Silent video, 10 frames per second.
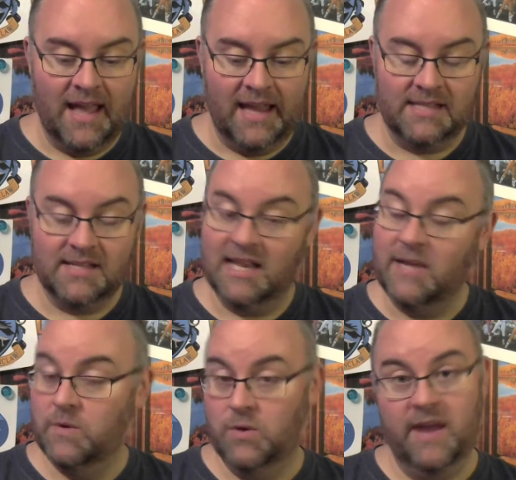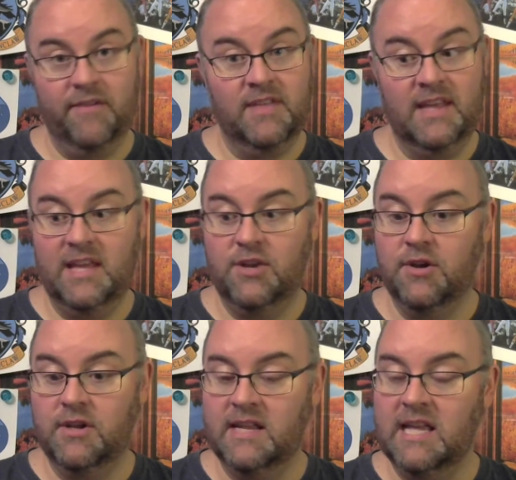And he said he would do everything he
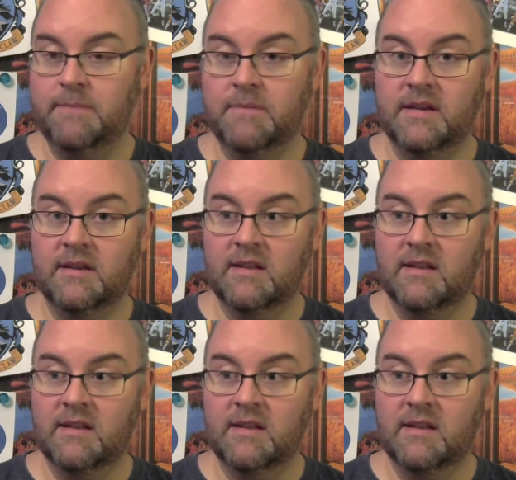could to keep it